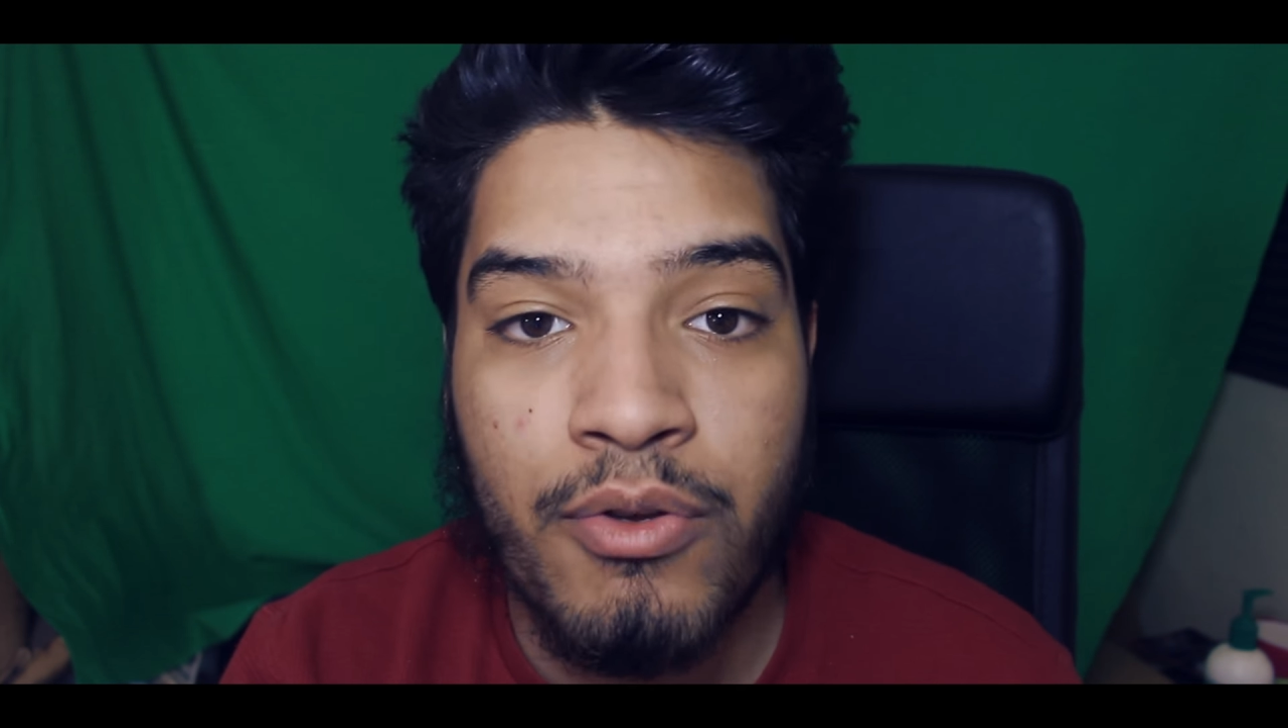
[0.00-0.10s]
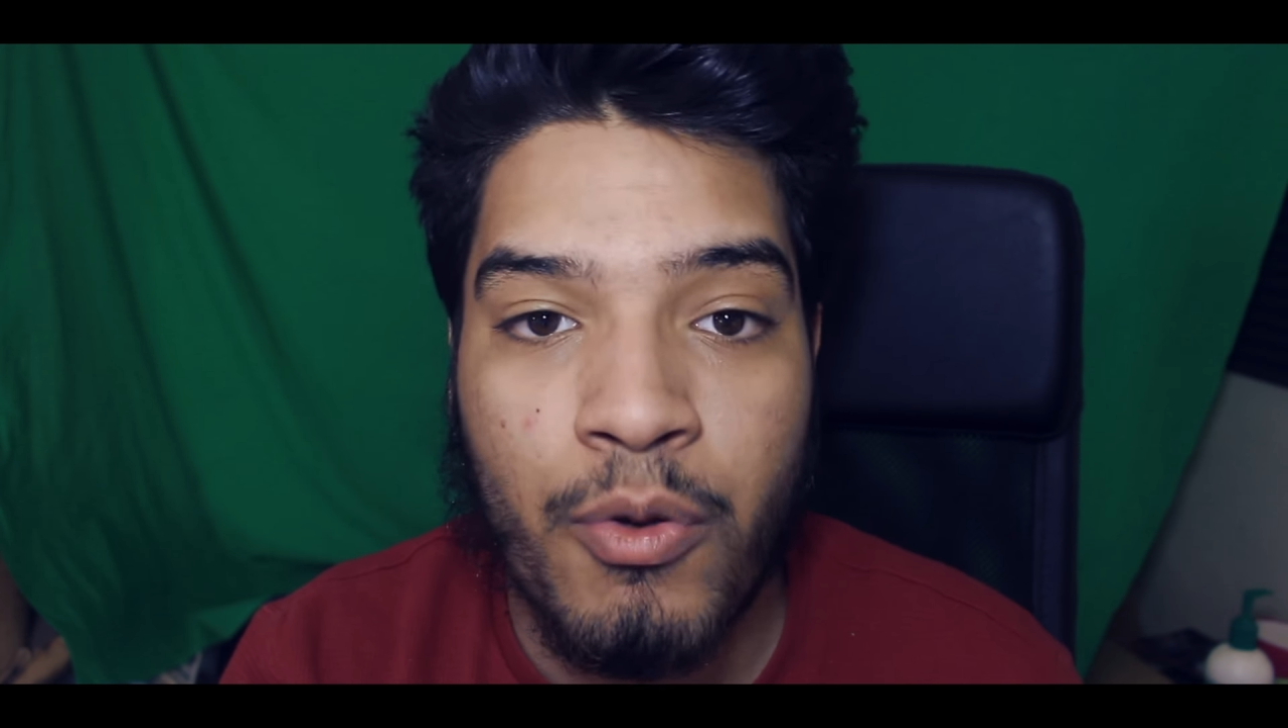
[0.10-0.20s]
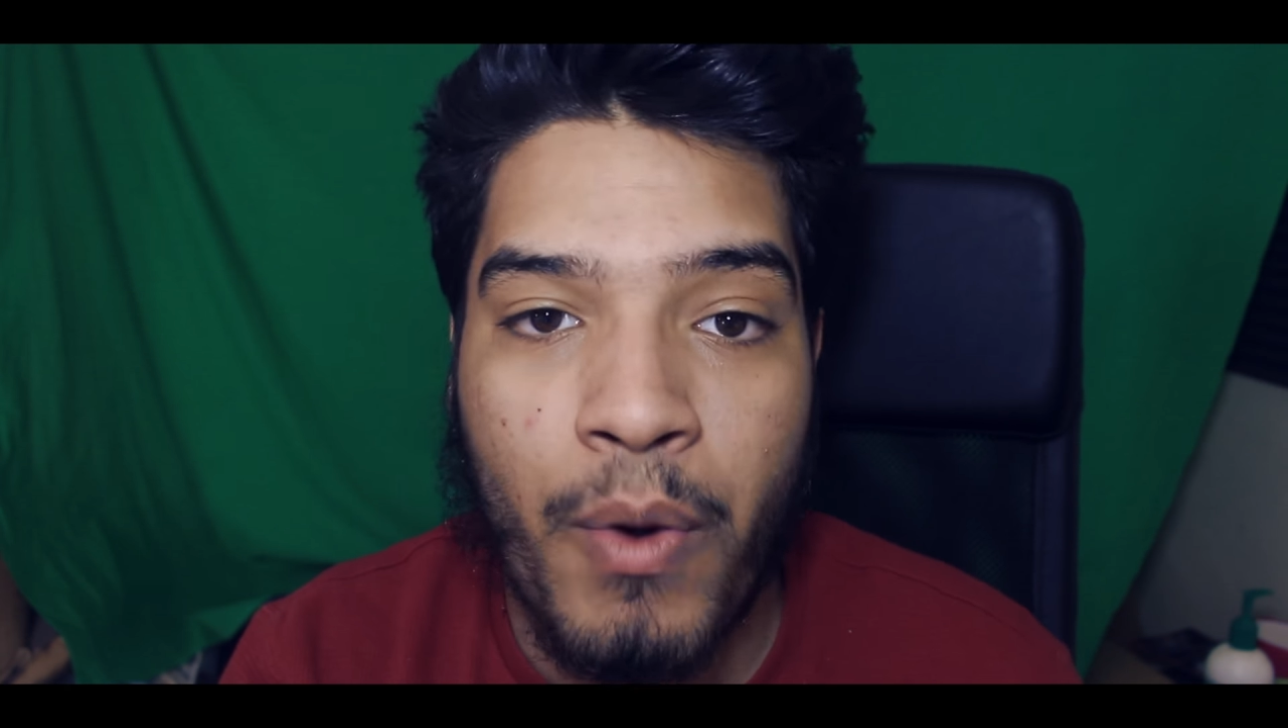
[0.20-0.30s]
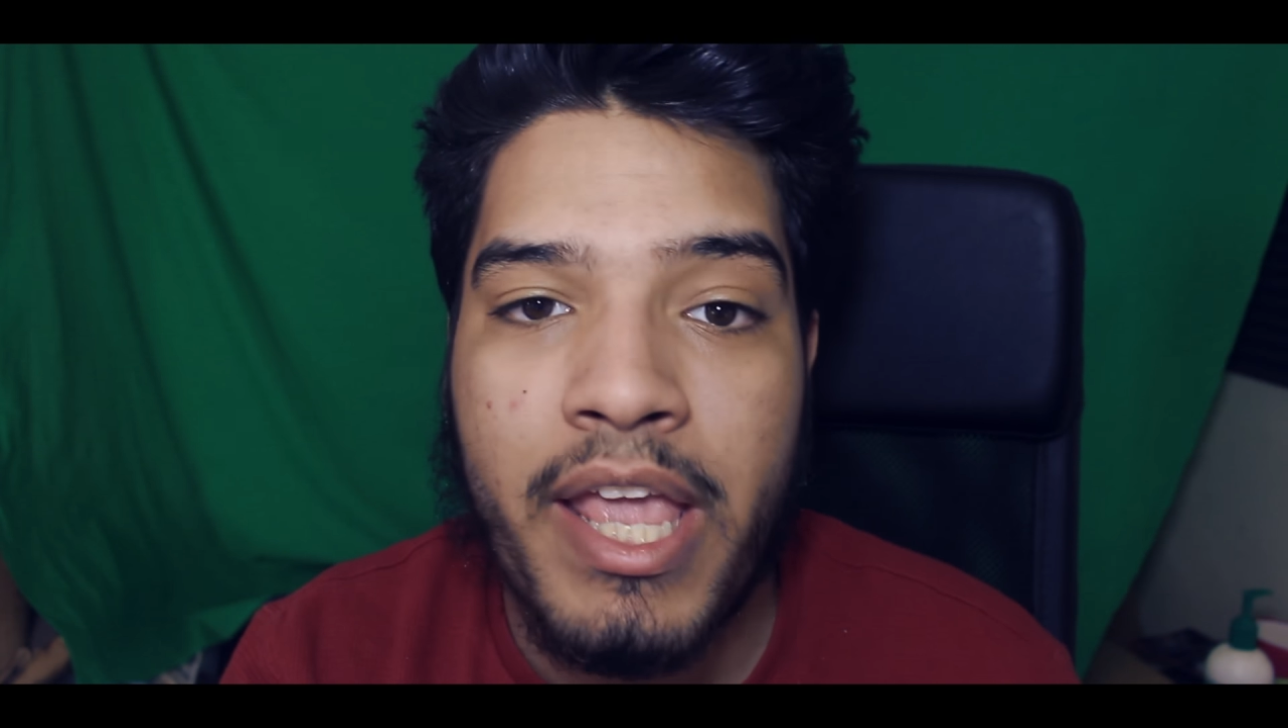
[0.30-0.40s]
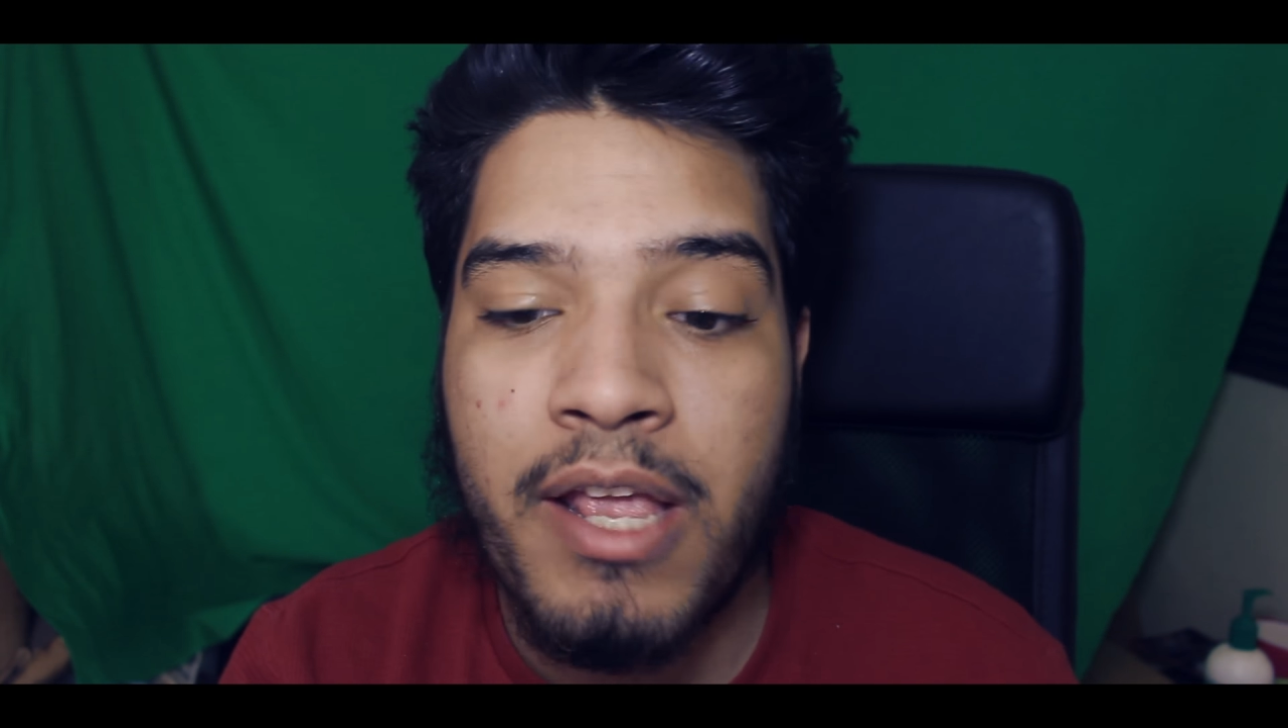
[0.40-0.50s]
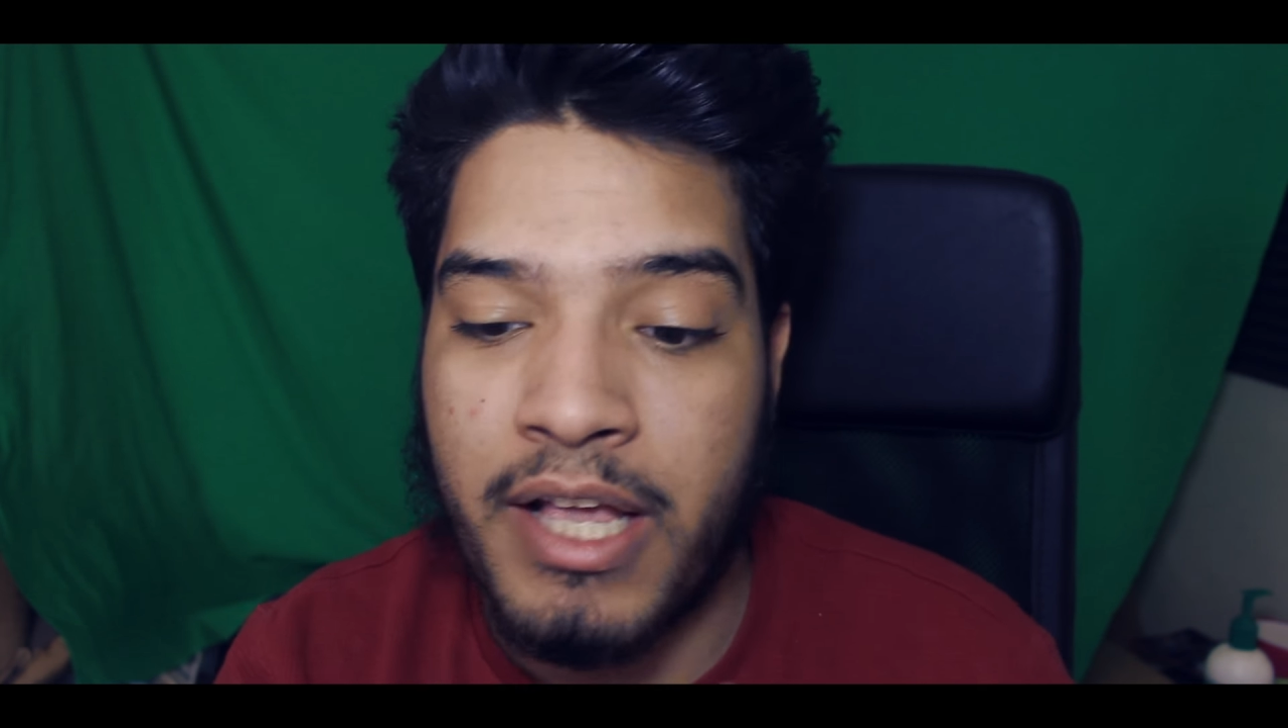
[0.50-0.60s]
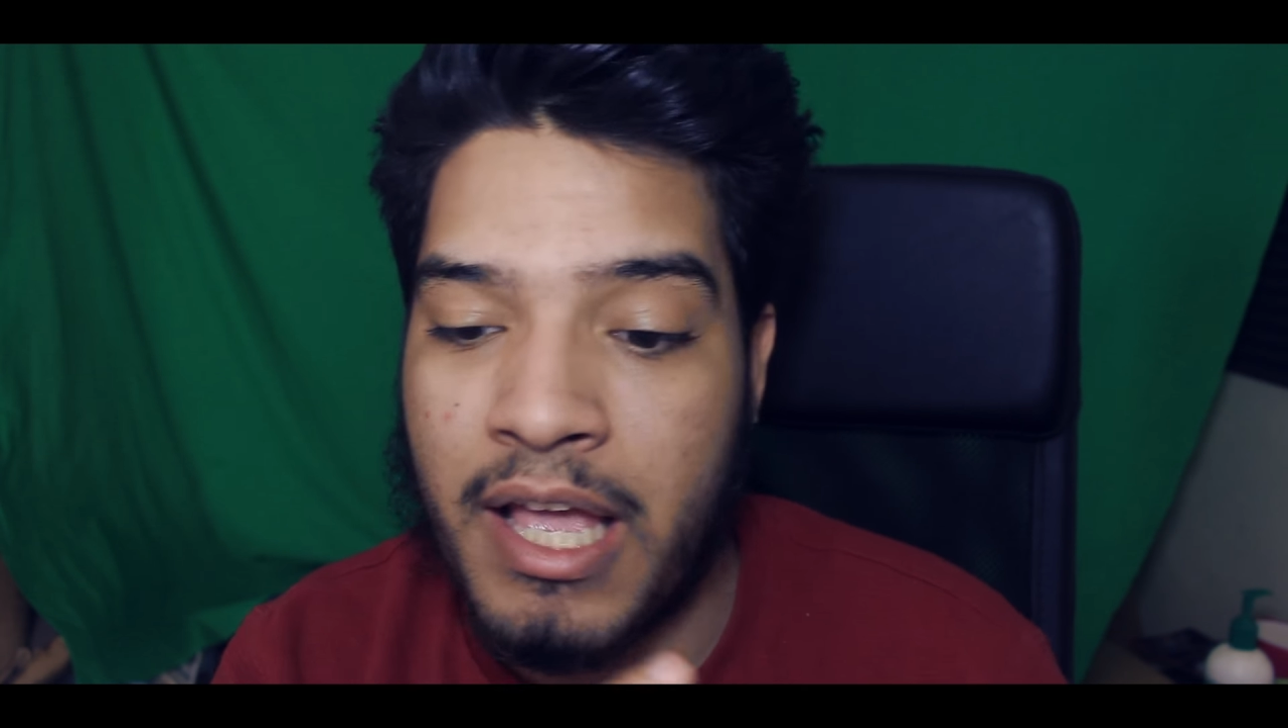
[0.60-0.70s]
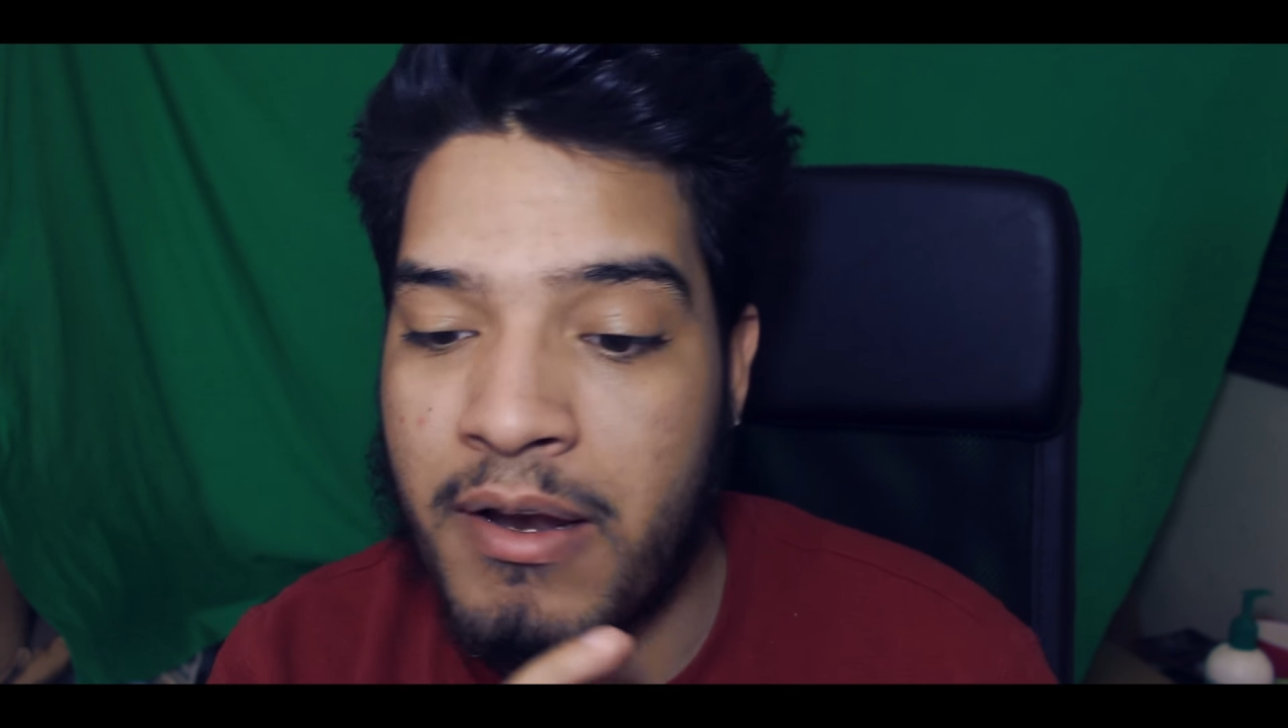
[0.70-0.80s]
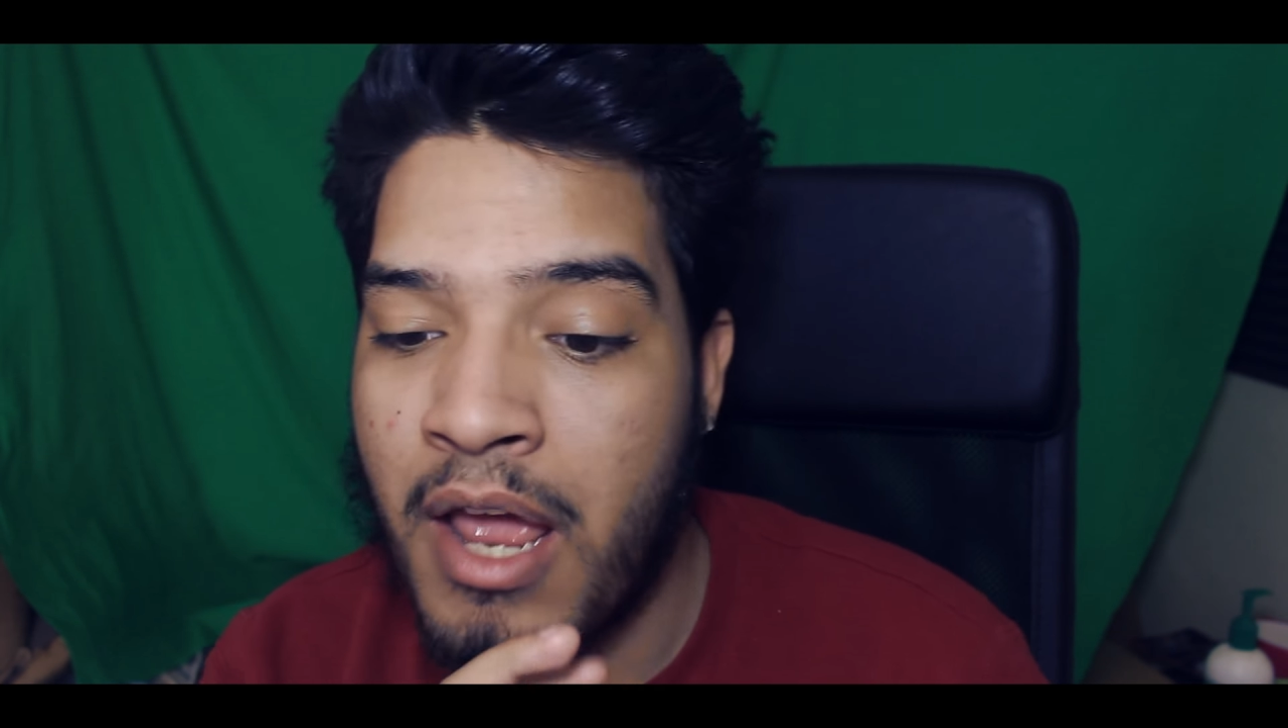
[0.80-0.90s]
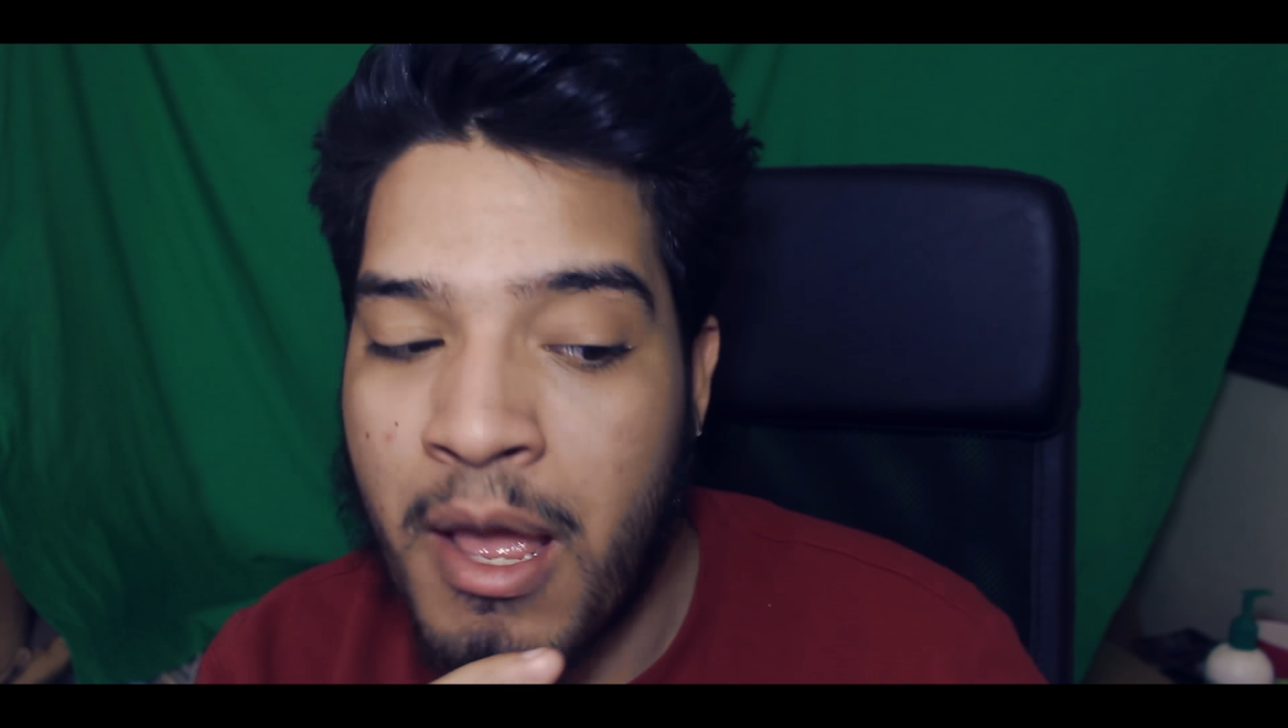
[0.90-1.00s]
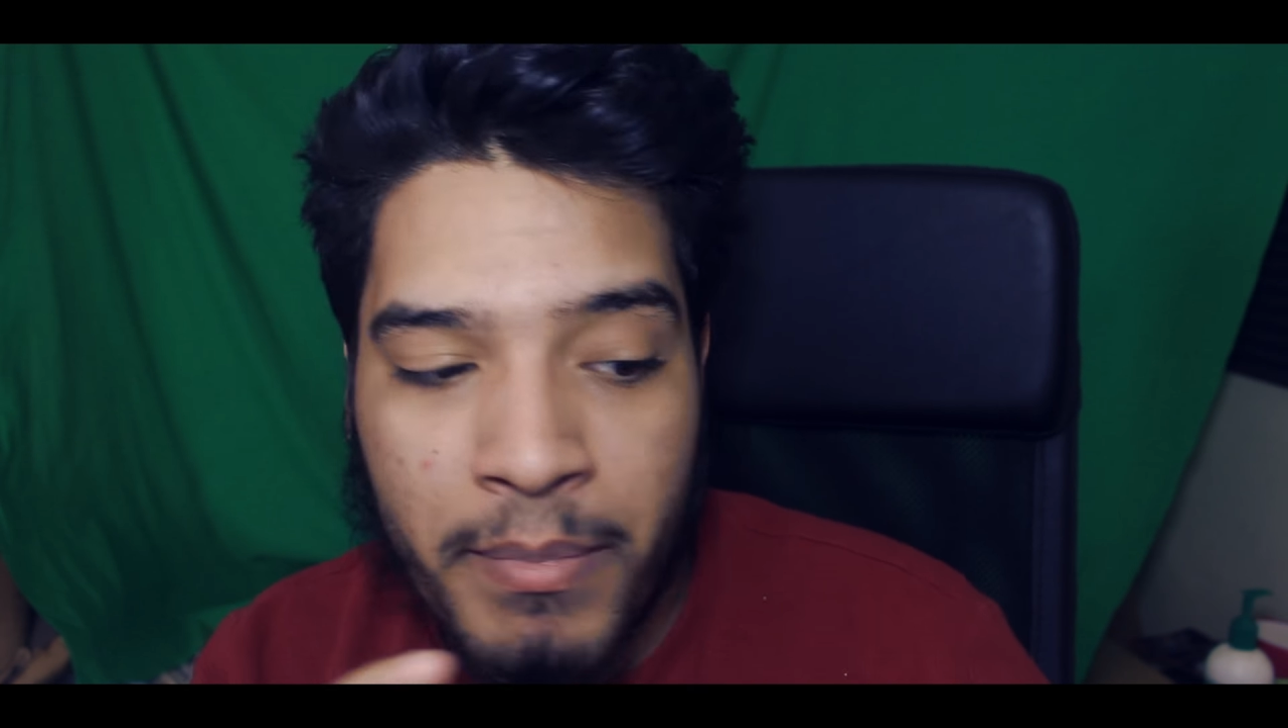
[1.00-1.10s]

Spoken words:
The way he can